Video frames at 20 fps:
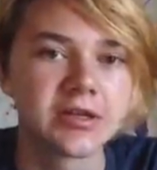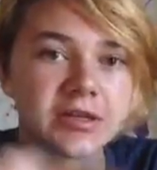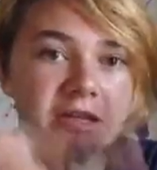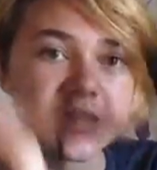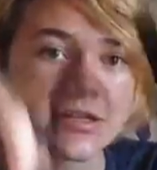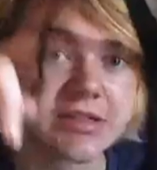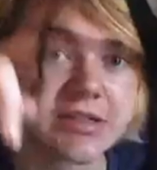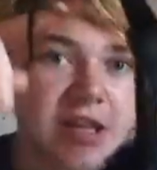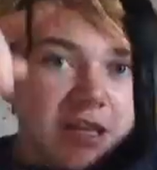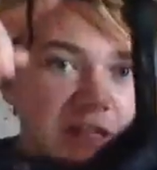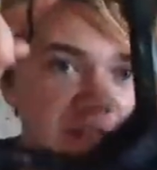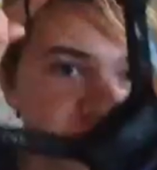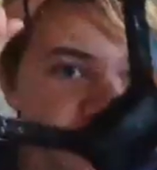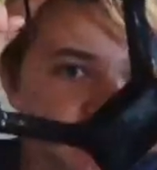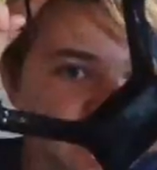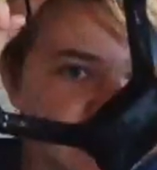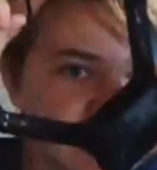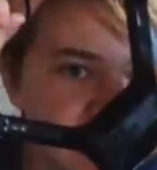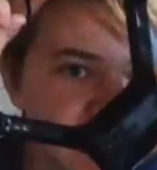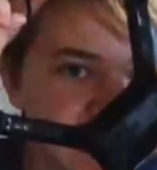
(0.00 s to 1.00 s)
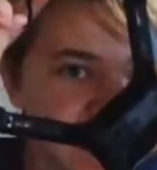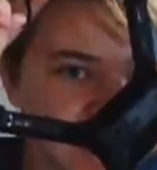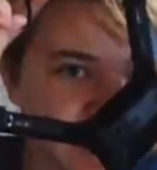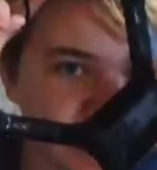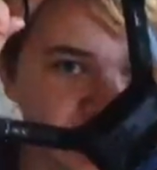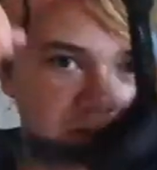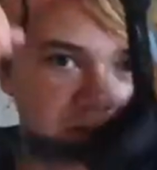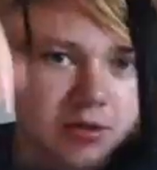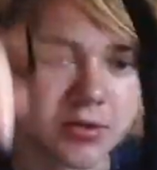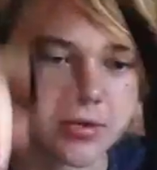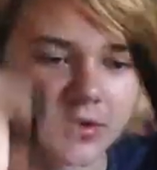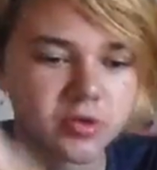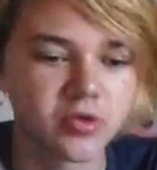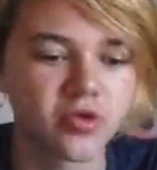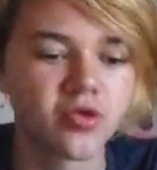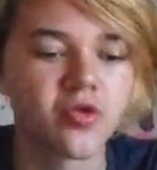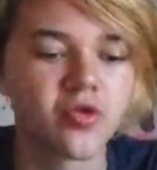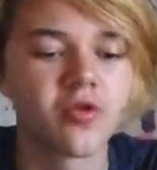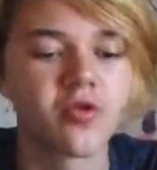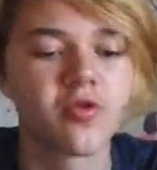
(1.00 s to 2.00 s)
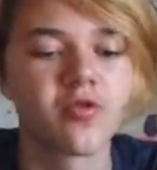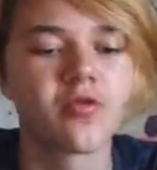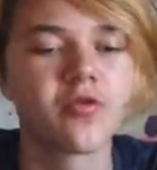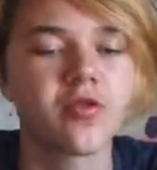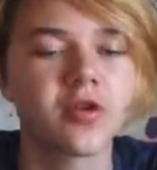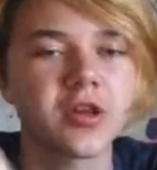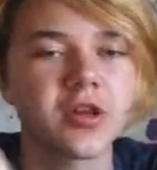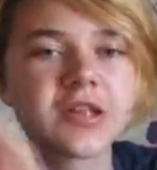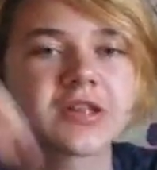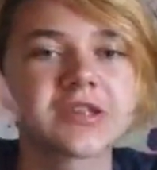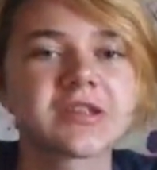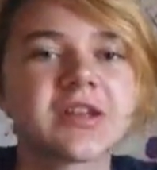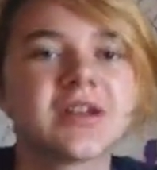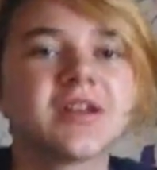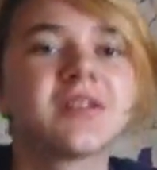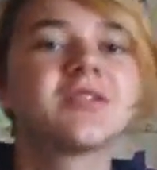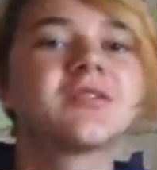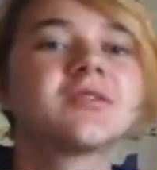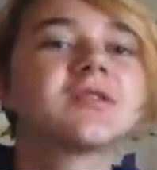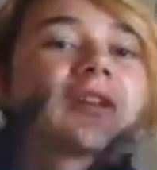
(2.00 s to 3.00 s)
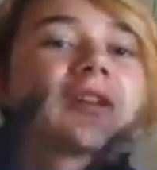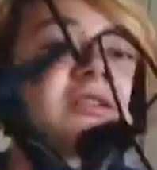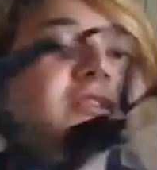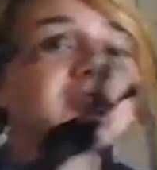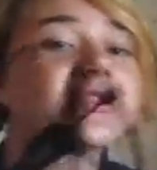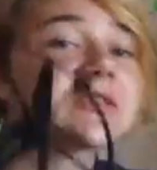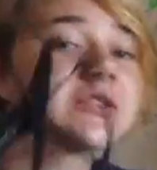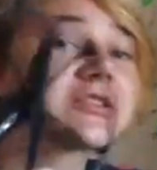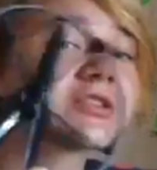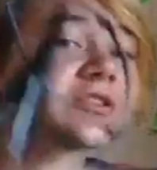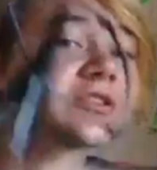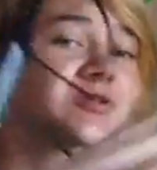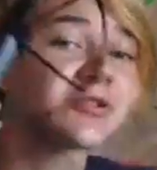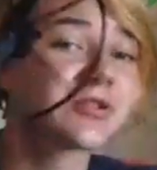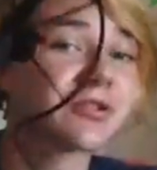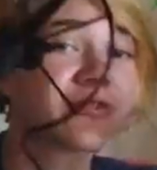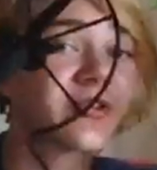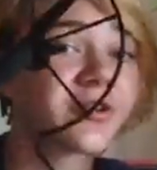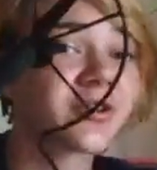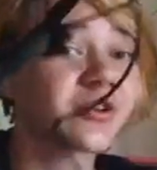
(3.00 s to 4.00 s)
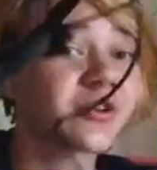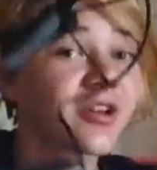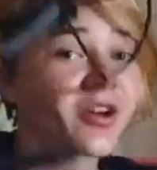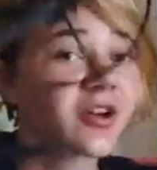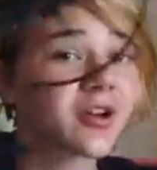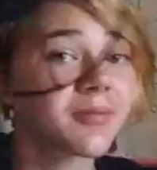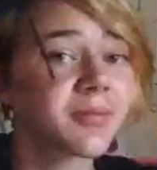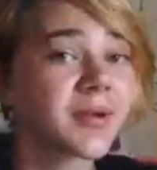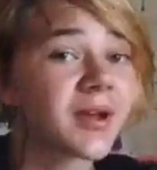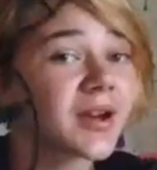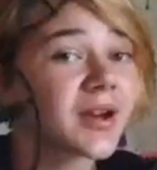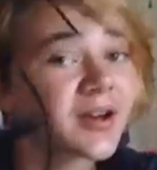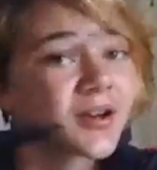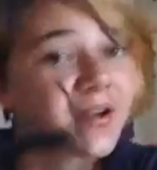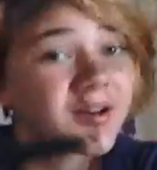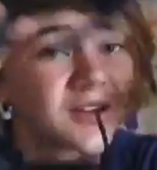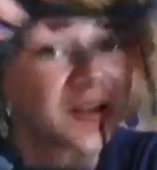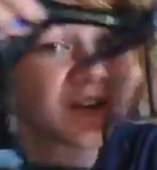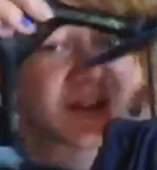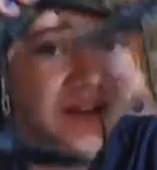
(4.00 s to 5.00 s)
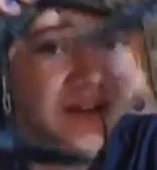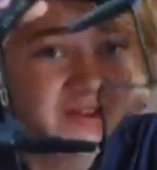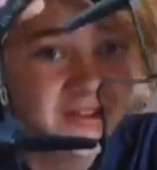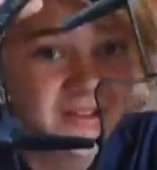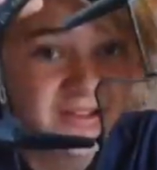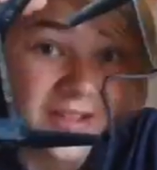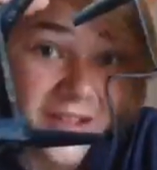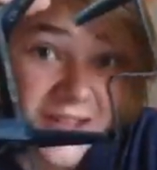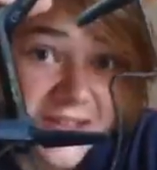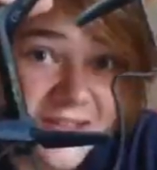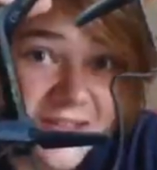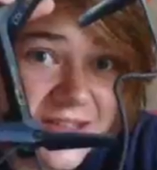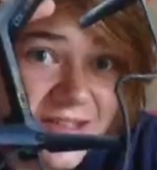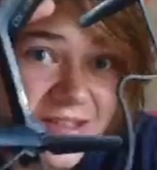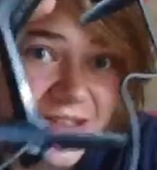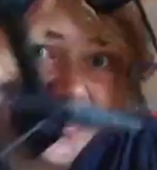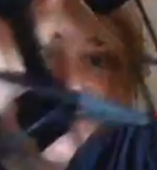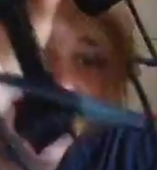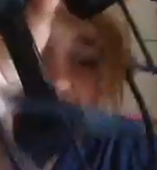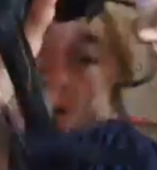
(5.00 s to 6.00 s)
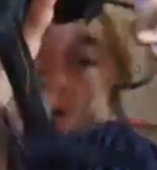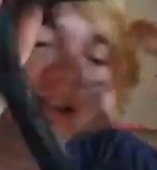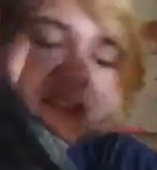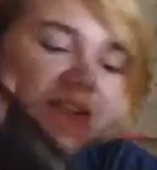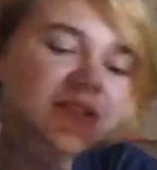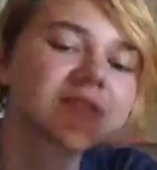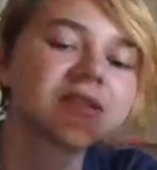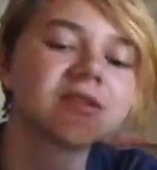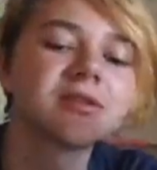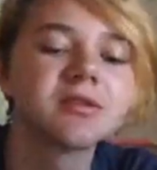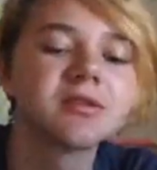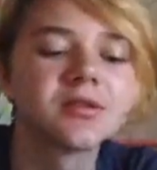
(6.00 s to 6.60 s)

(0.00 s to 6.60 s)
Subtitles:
These tiny screws in for this. Now, doesn't the drone look a lot bigger? Yes, yes it does.